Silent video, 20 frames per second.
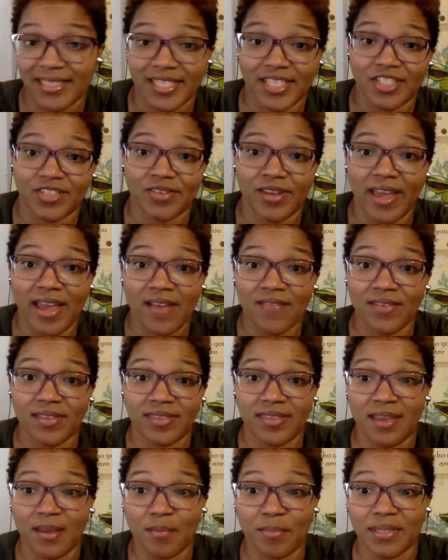that you have at
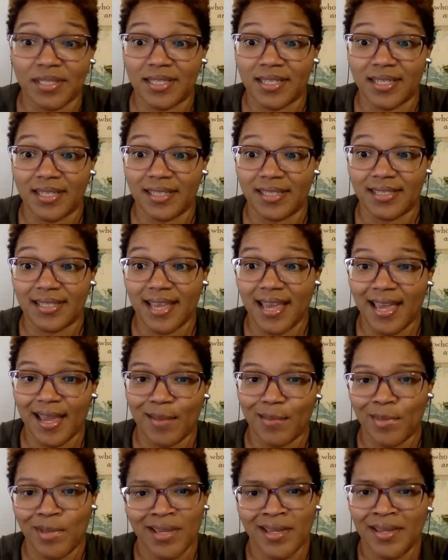that particular
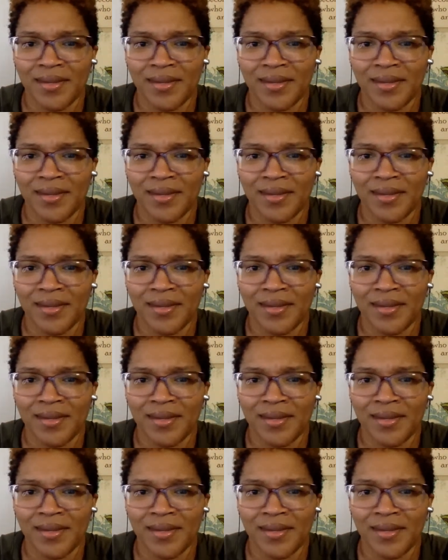time